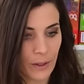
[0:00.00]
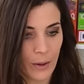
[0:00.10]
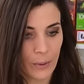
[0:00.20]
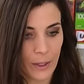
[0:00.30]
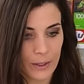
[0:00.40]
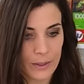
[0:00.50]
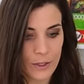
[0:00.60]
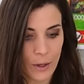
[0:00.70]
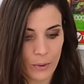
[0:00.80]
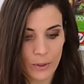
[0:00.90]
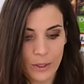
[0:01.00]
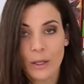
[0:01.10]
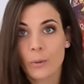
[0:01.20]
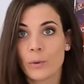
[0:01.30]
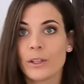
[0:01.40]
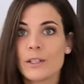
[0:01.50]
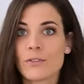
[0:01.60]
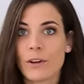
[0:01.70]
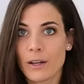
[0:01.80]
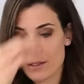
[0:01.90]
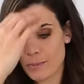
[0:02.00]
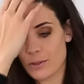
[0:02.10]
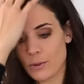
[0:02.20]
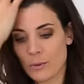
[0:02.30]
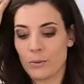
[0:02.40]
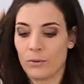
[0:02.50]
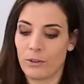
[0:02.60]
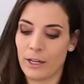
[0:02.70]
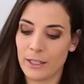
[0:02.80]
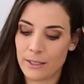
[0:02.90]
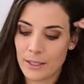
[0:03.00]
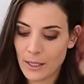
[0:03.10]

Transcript: Okay, so with this first puzzle, right,